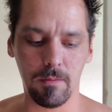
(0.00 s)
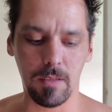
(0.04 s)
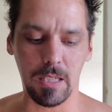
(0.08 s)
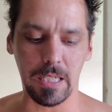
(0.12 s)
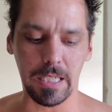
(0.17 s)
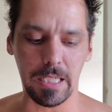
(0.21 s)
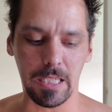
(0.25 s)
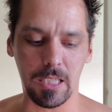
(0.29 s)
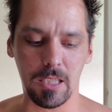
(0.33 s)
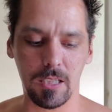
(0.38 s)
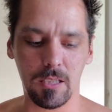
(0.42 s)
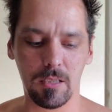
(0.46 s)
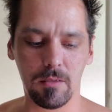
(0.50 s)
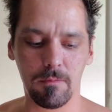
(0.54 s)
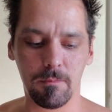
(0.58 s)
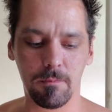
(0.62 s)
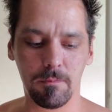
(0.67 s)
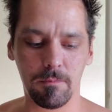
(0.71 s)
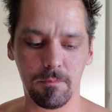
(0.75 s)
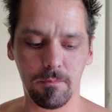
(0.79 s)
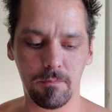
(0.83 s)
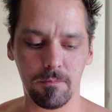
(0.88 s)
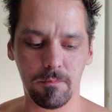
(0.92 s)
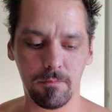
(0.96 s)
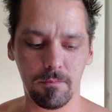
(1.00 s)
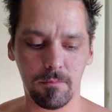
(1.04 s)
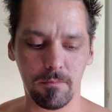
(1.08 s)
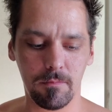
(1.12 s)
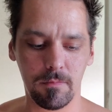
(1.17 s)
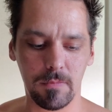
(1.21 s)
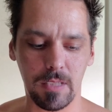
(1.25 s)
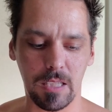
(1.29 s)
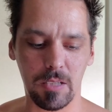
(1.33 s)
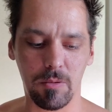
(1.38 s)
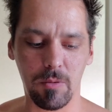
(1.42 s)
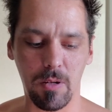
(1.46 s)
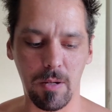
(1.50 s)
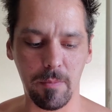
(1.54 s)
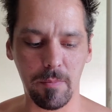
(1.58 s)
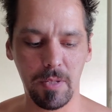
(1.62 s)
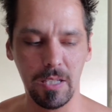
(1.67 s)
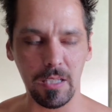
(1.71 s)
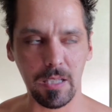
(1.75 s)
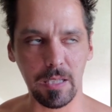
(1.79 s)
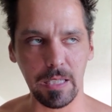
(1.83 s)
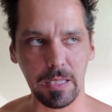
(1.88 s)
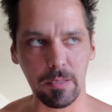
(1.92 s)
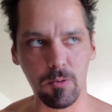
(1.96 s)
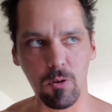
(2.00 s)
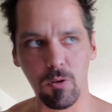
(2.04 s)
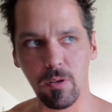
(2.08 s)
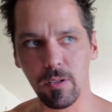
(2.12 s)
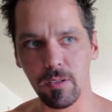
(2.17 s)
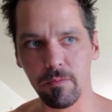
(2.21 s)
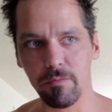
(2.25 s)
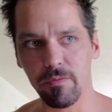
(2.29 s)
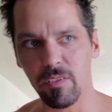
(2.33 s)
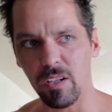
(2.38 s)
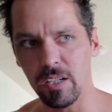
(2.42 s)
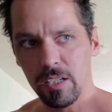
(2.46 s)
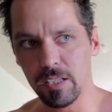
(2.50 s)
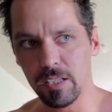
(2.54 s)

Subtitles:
like, that's what I mean, like going